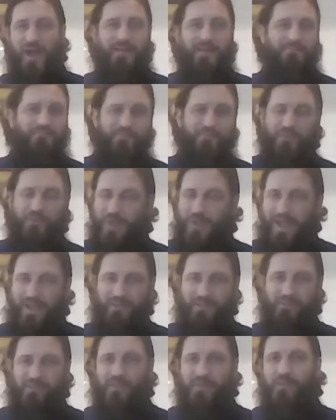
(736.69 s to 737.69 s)
I do
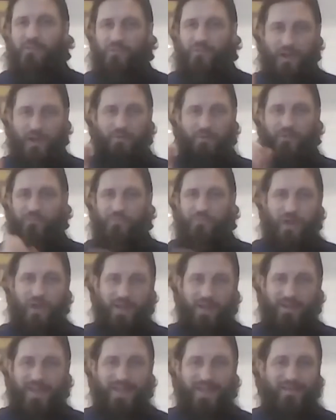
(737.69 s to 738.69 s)
eggs, so I always
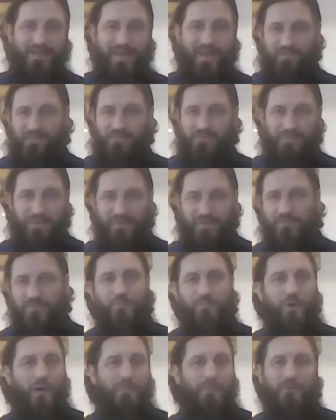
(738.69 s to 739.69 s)
fry an egg next to the bit
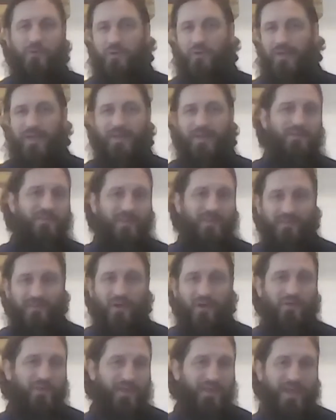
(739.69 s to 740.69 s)
while I'm cooking everything
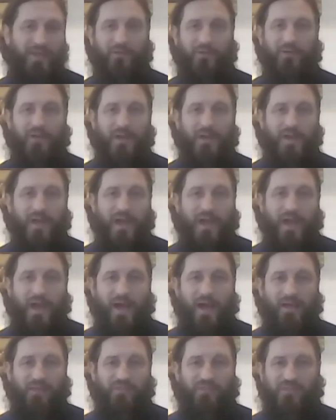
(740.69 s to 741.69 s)
mm-hmm. all together.
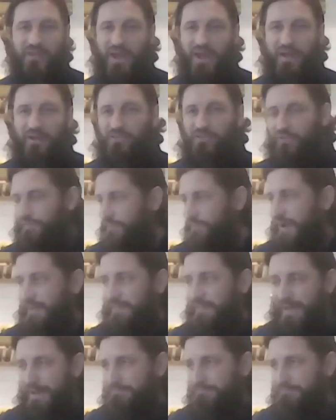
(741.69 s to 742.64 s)
Uh, so you kind of just find